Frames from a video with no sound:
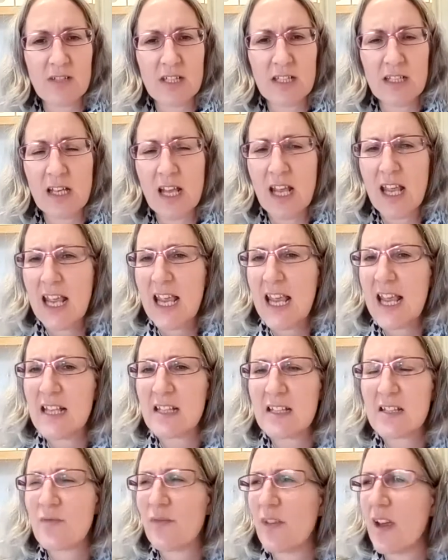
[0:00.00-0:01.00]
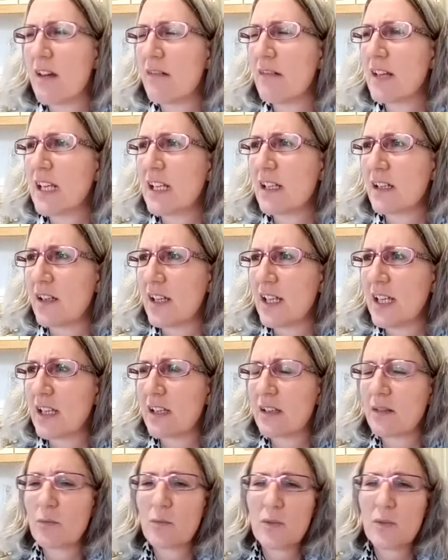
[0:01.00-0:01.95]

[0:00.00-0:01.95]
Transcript: and it's very like,